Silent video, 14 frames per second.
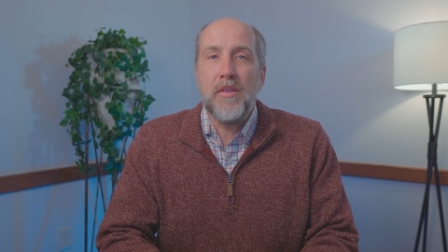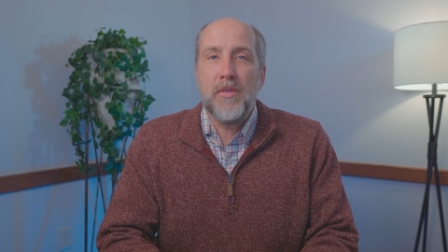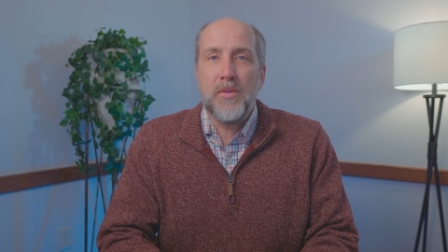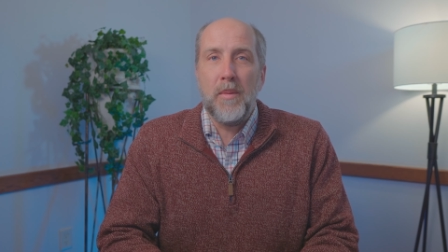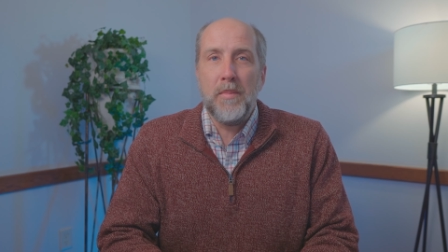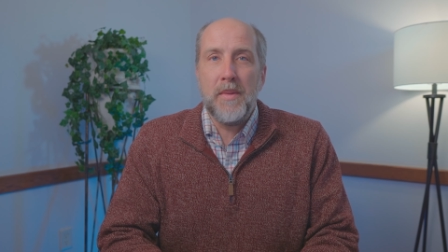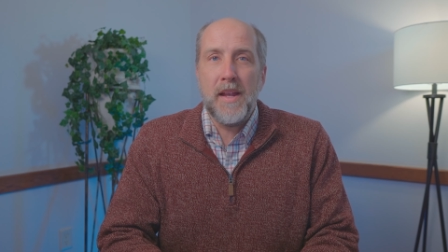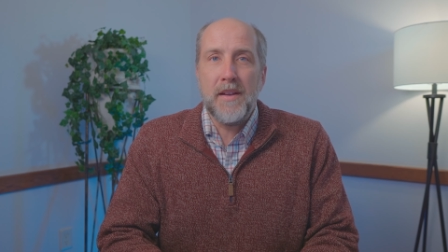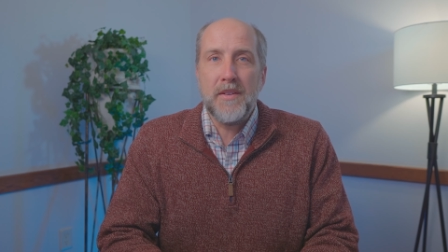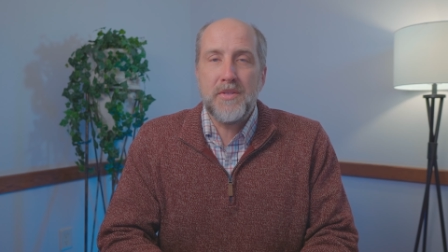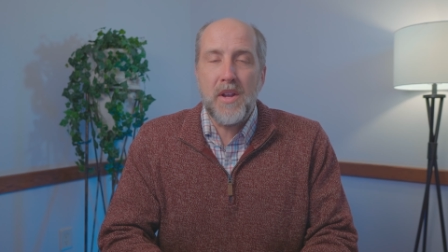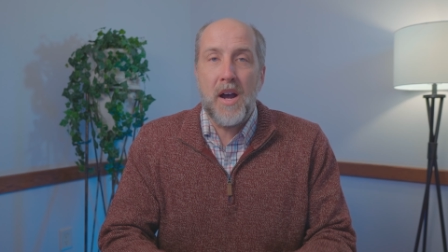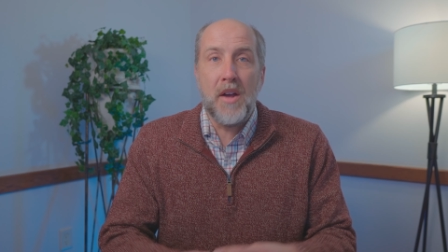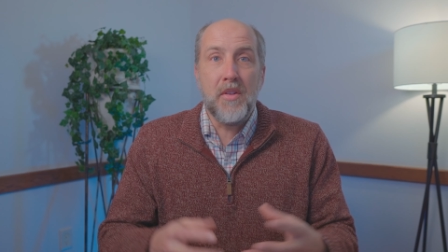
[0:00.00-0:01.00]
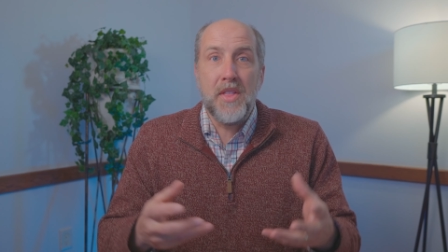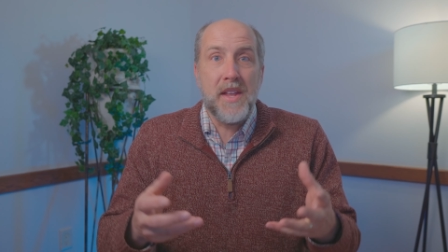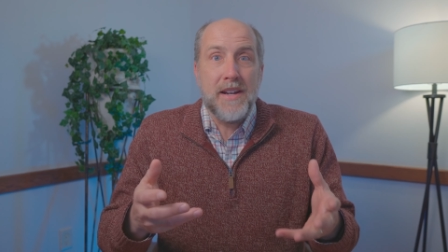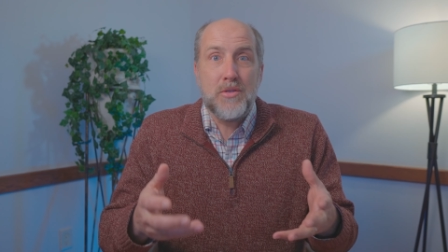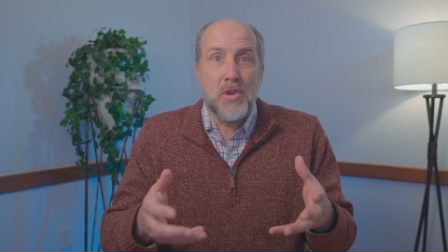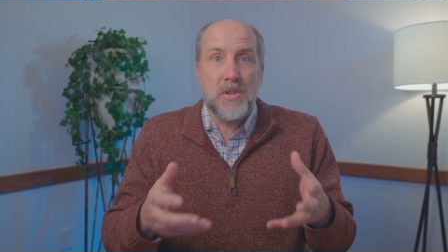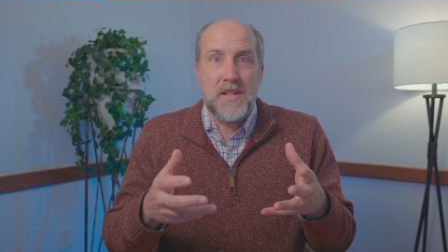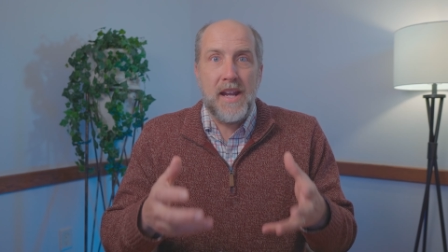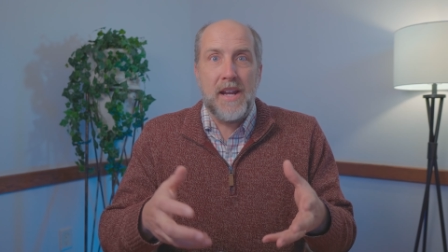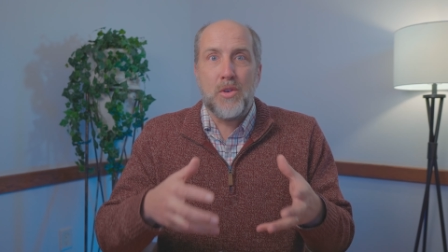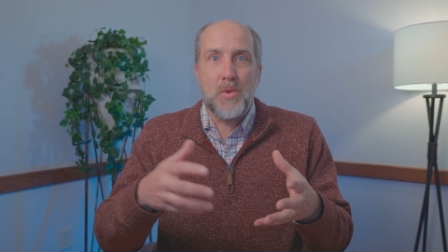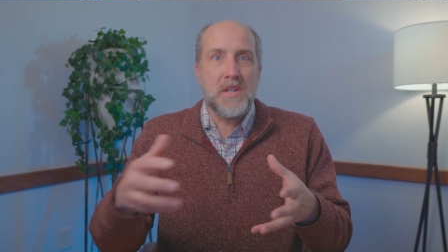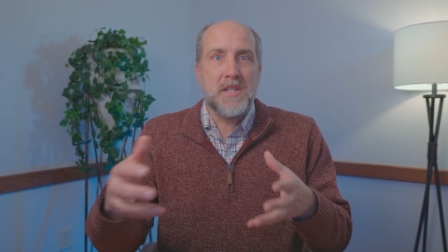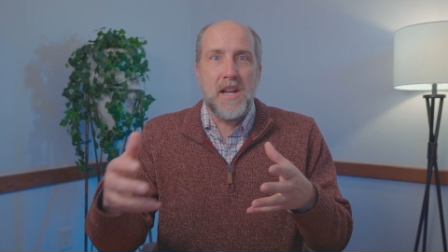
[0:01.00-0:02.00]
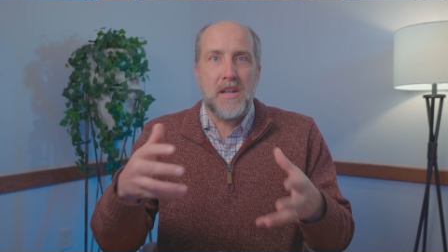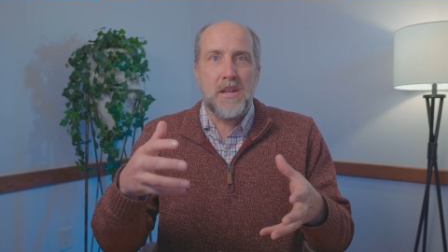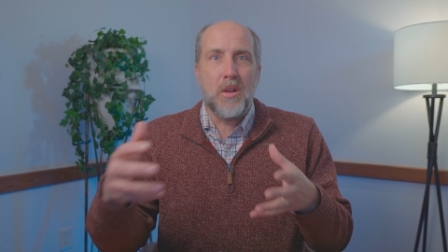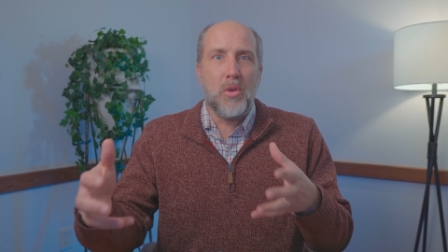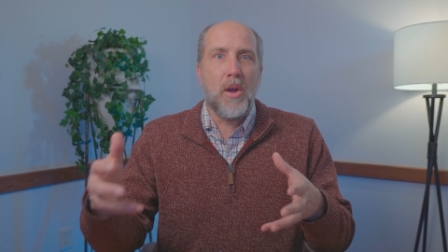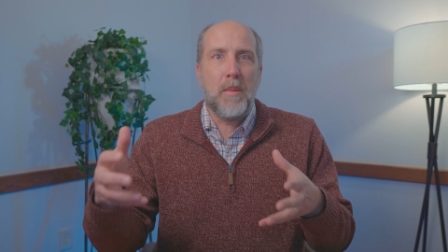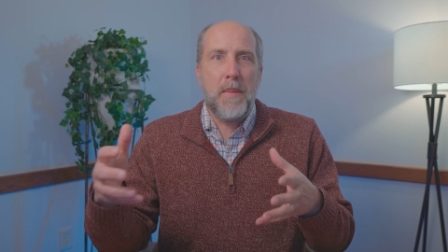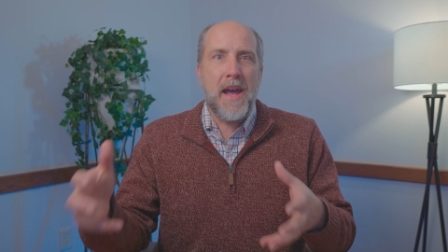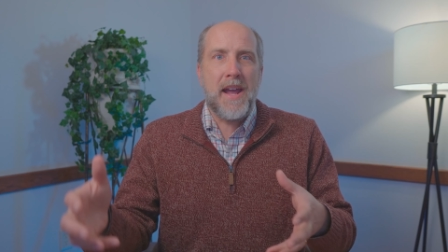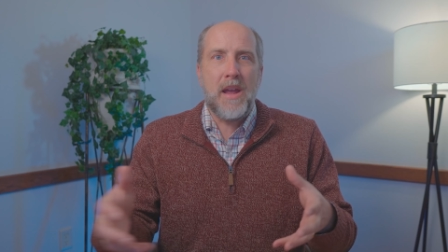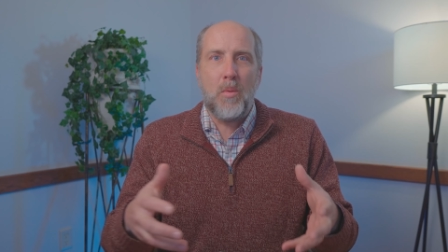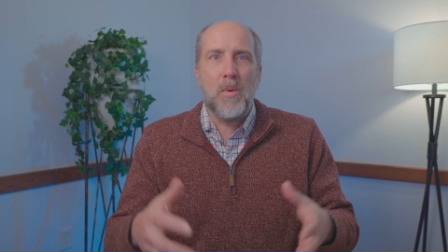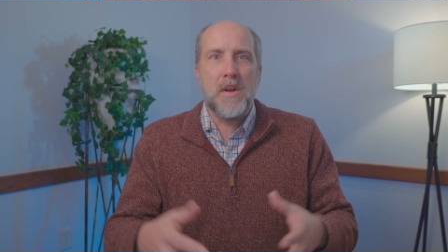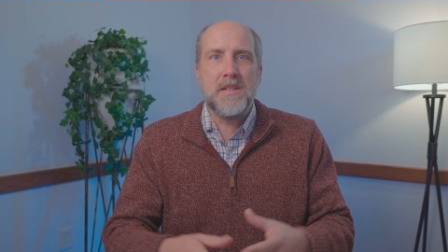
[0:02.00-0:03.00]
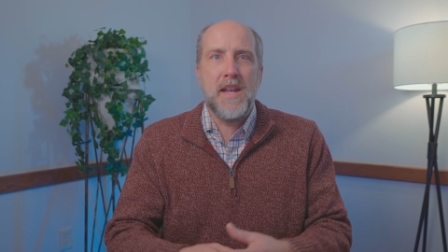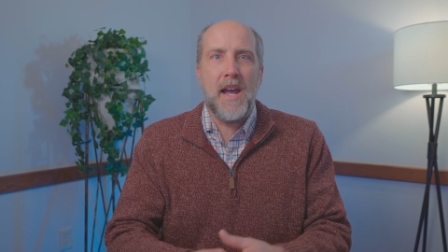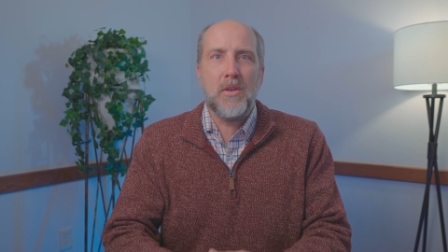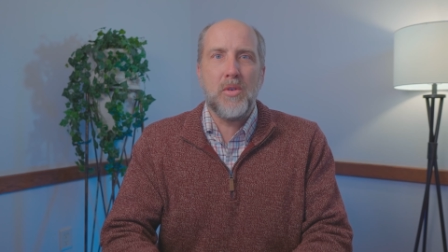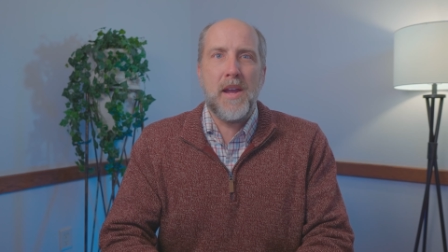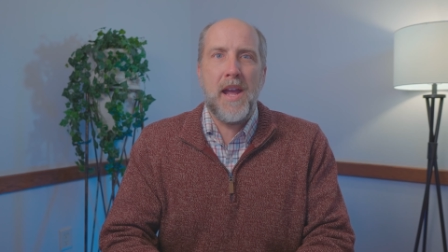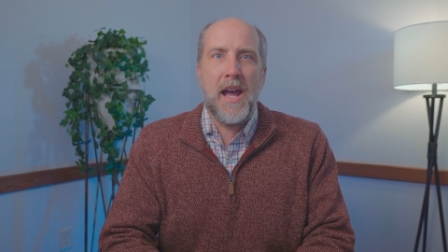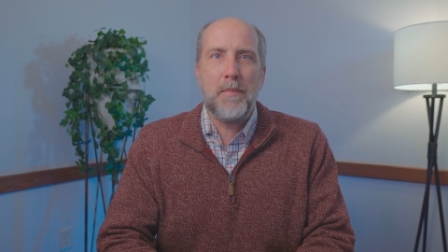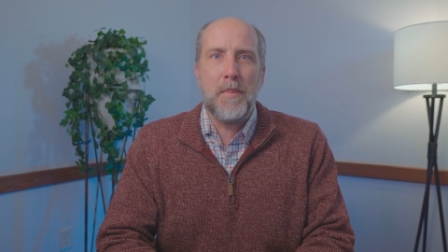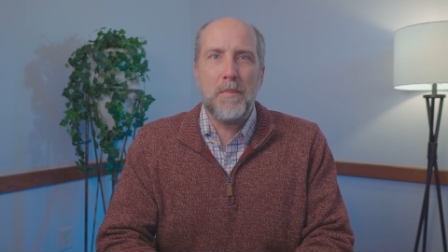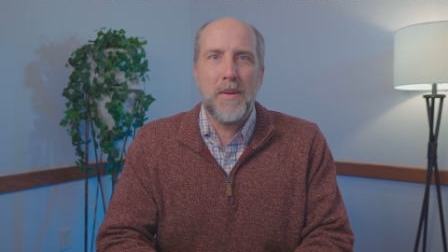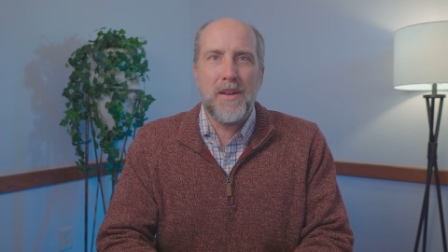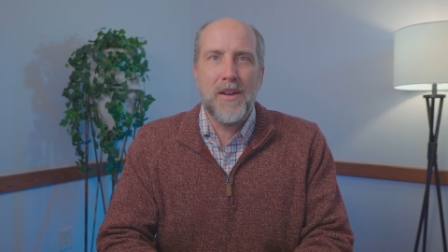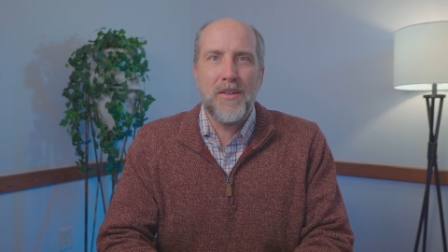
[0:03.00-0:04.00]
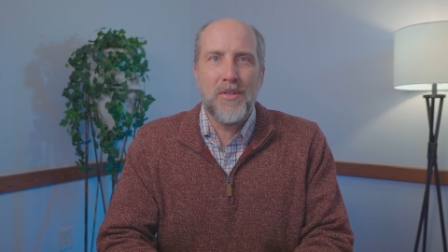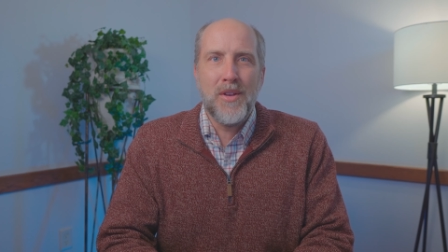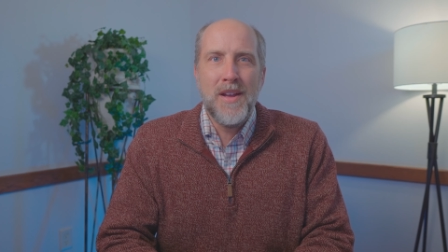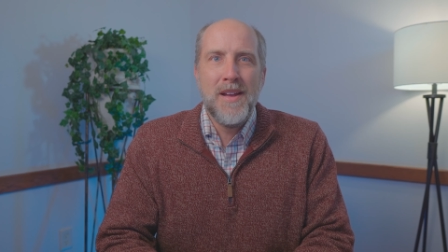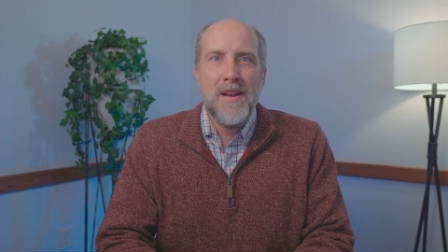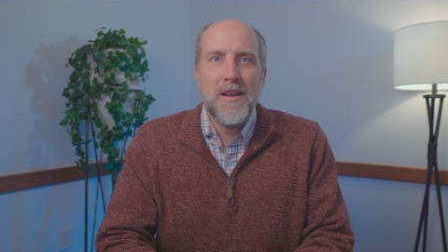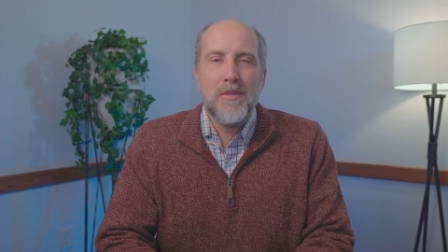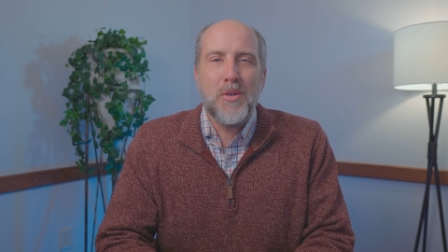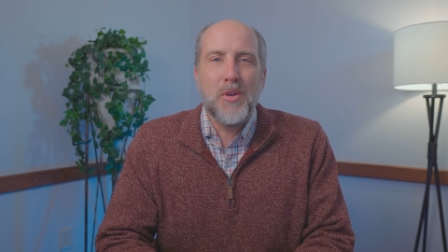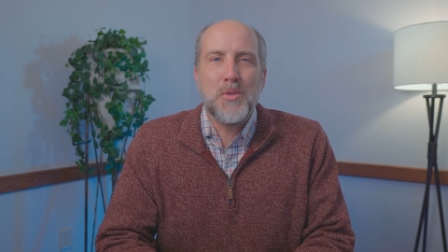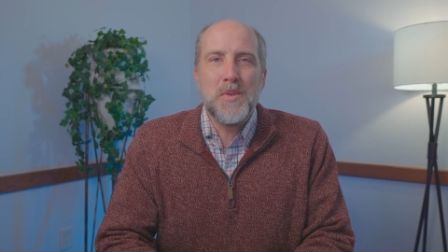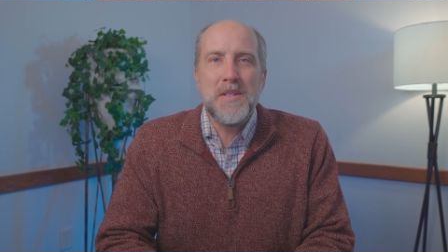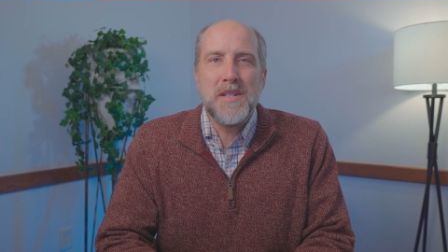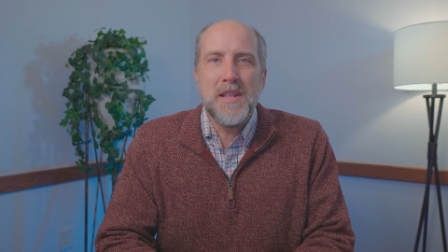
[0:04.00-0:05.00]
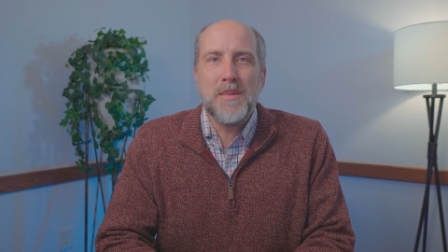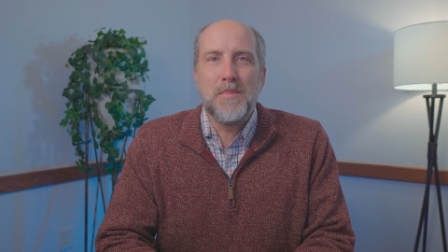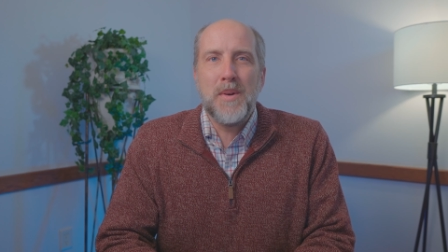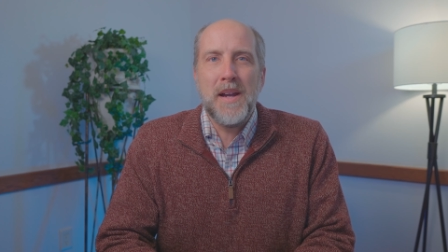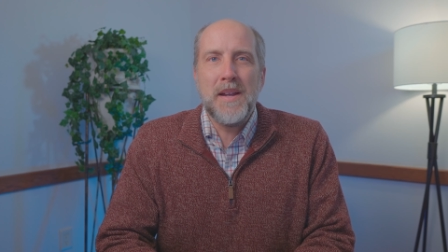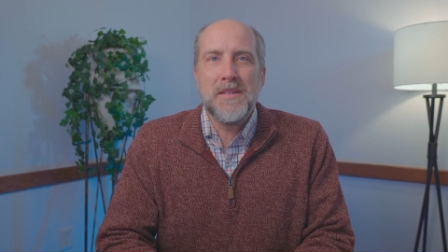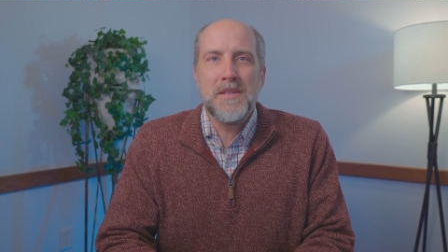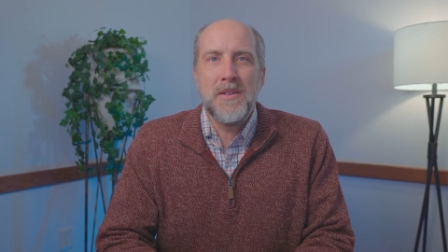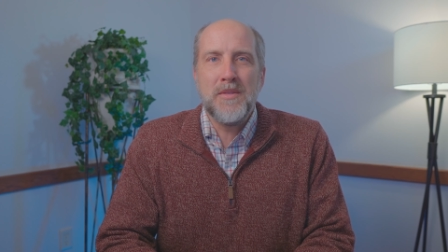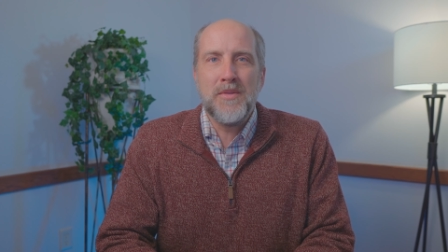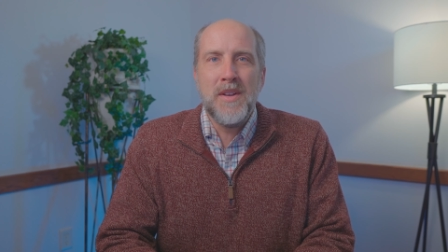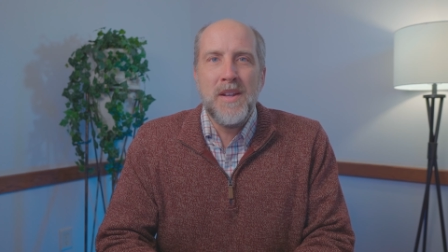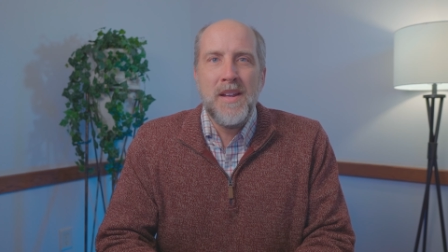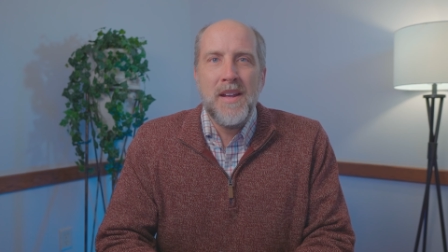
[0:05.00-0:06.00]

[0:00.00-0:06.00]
takeaways from this, other than it's just interesting to look back at what's actually happened because, of course, we see the price of,